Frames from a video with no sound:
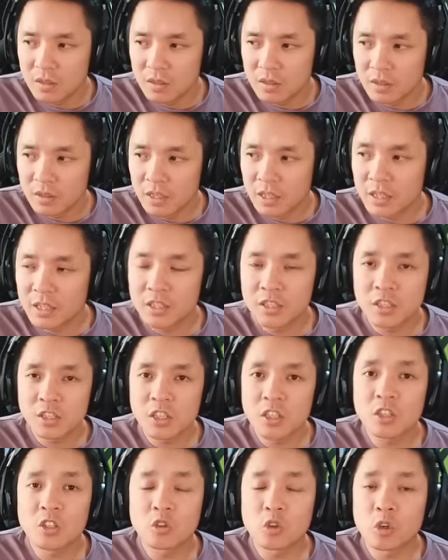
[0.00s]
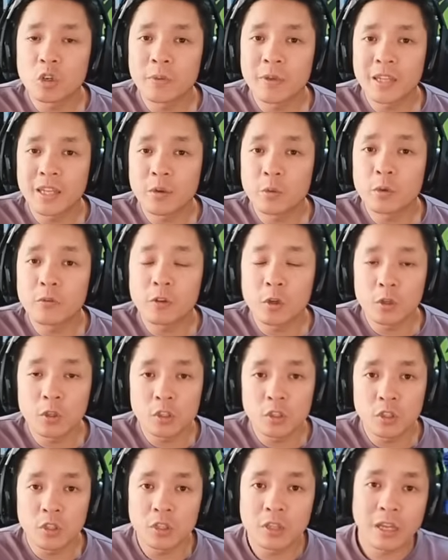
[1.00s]
Yeah, this is just a tournament that we've
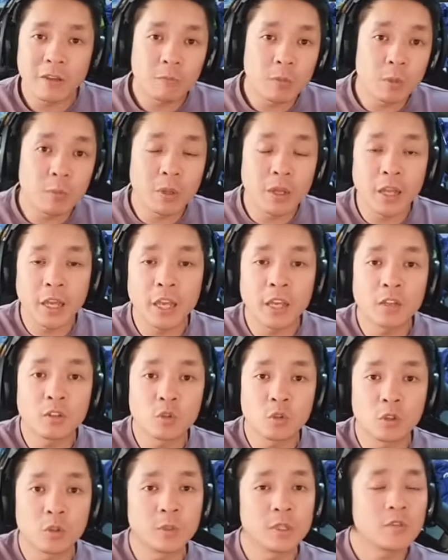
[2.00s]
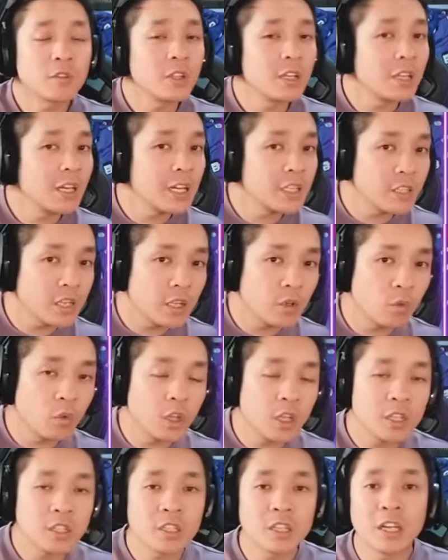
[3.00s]
hosted. They've been playing tournaments for the last 8
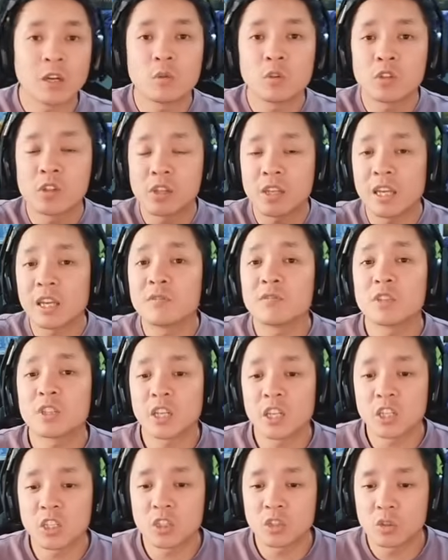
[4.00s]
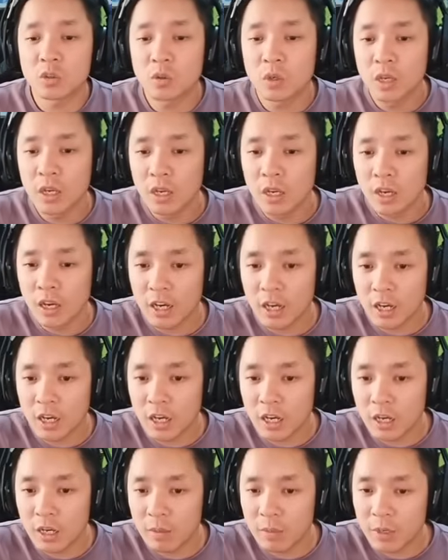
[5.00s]
weeks, and now we're to the invitational
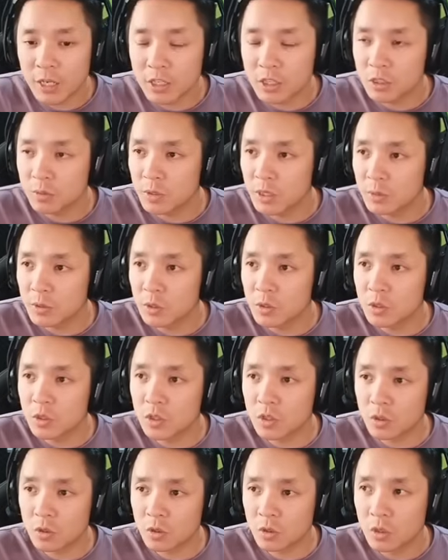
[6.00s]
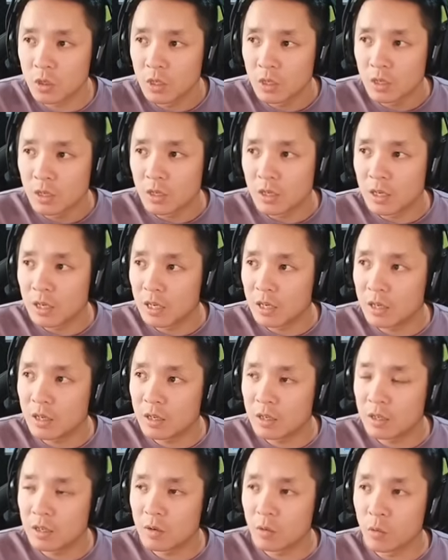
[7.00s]
Pasha Bimo. So
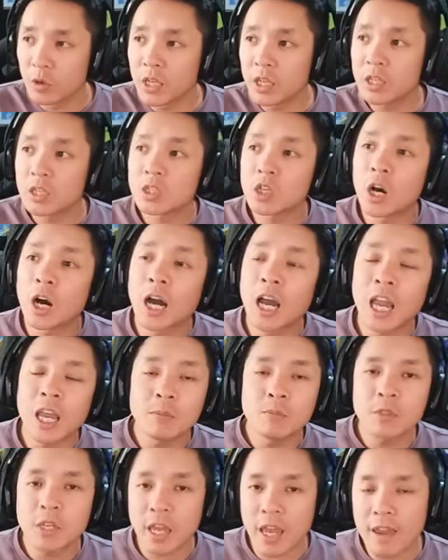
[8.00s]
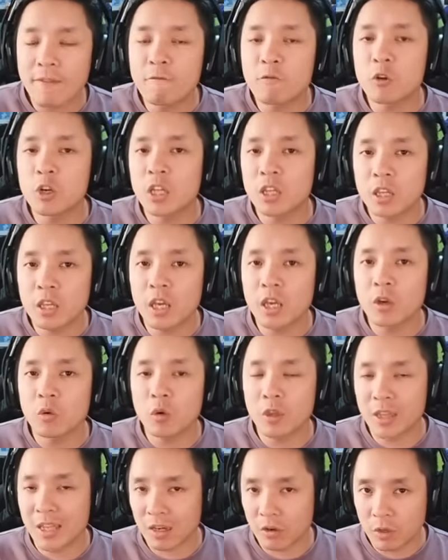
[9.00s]
we timed everything
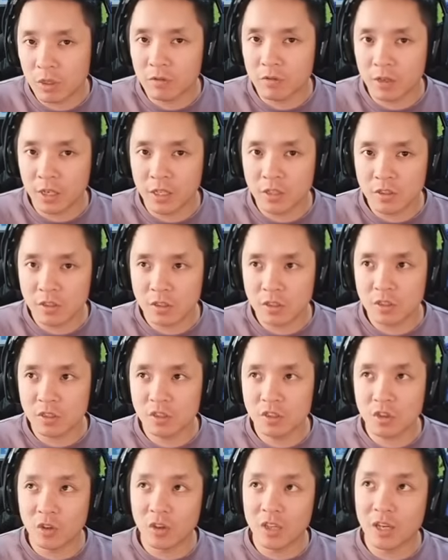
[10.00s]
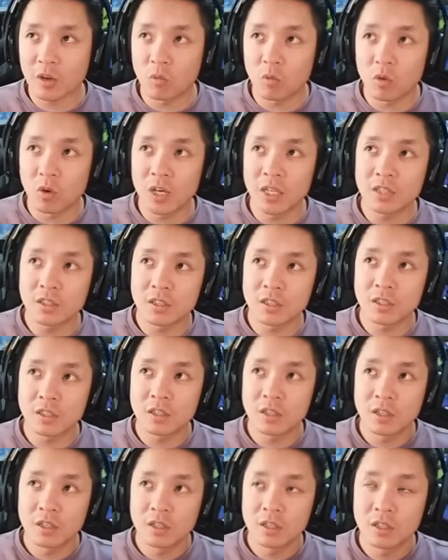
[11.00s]
with our event so that once
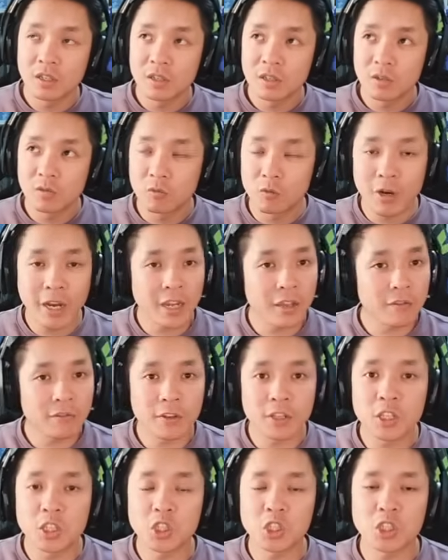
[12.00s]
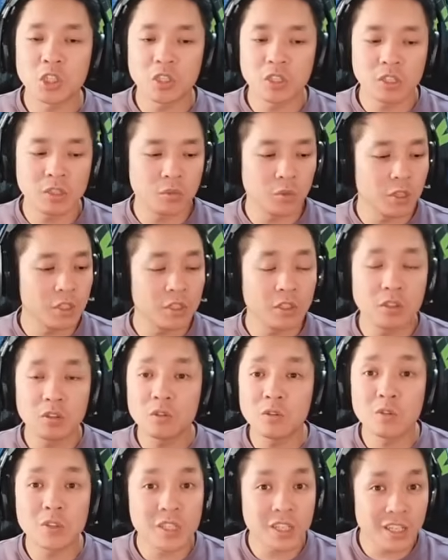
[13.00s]
rank finishes, once the
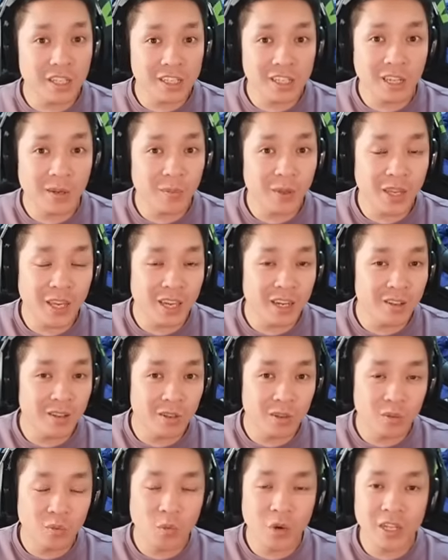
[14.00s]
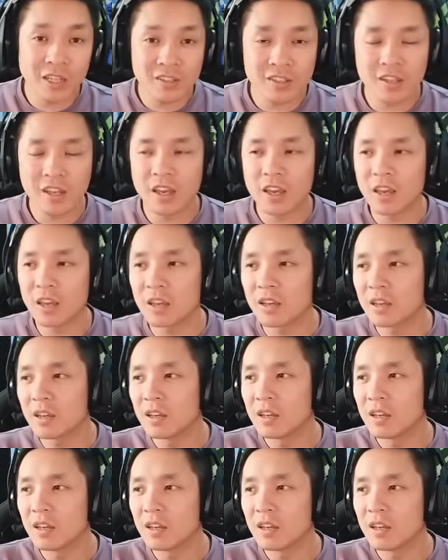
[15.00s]
new set is coming out on Wednesday,